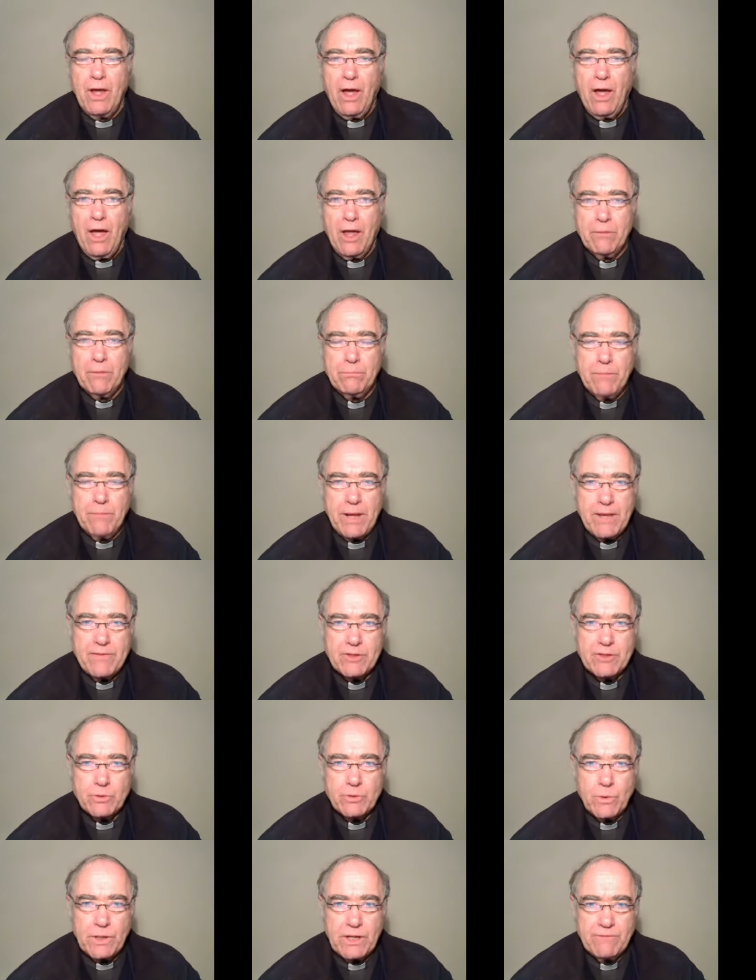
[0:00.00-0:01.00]
on May the
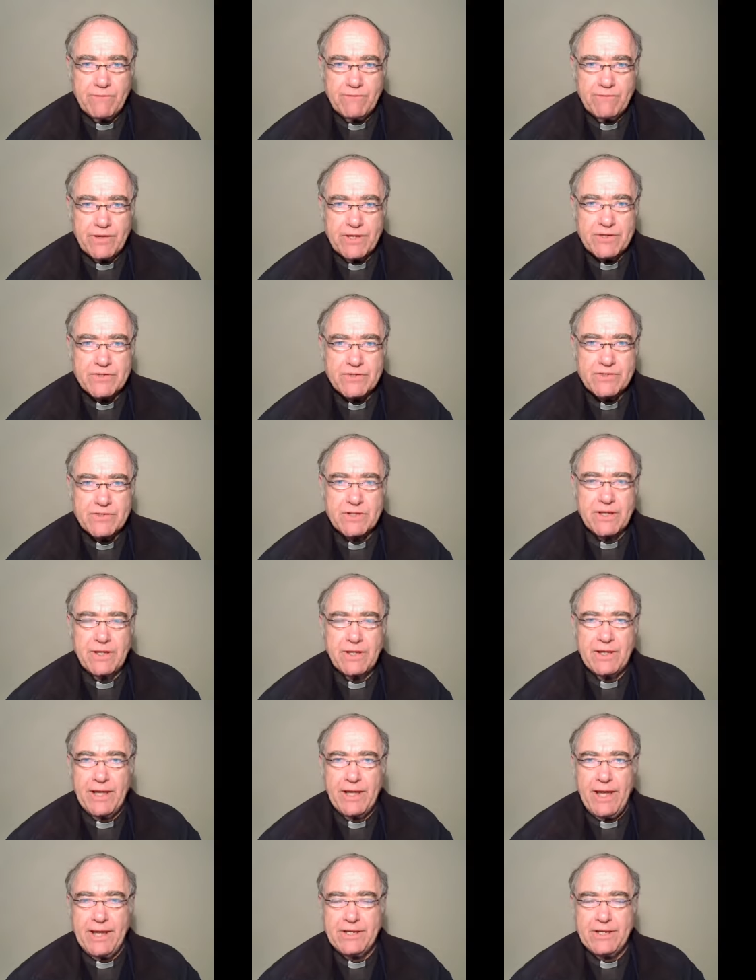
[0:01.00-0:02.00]
21st,
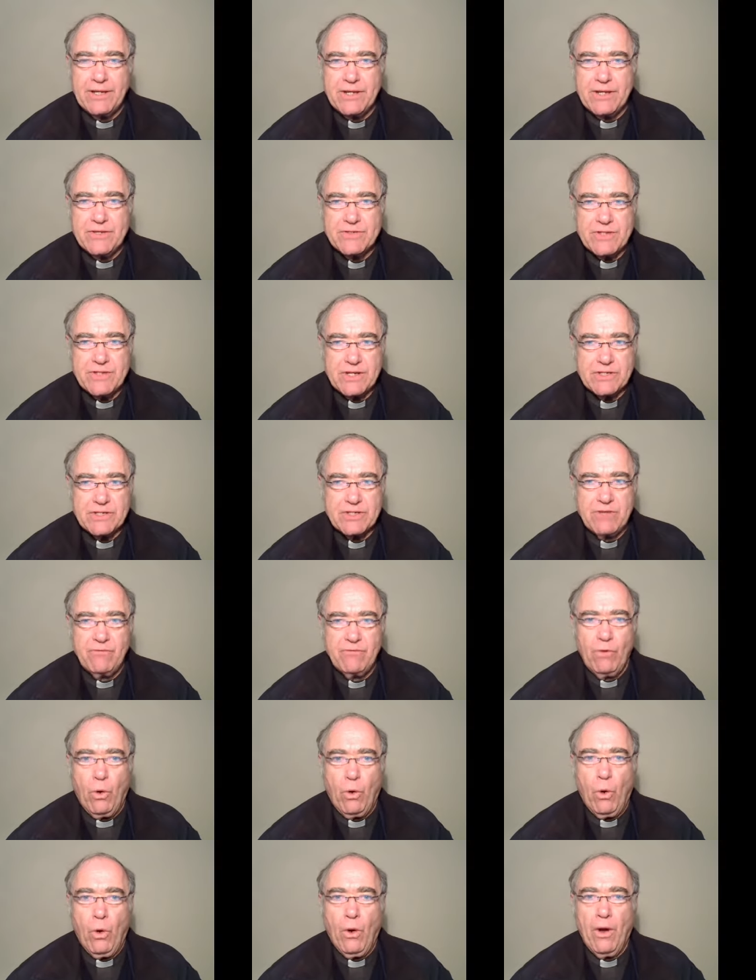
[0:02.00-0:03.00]

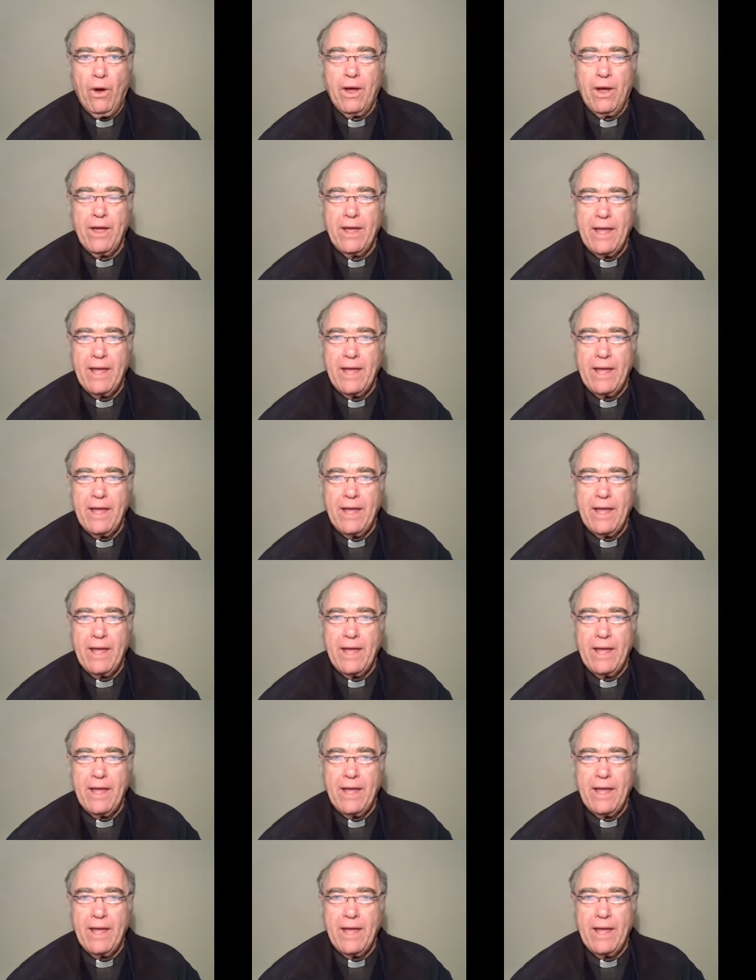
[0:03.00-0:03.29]
1864,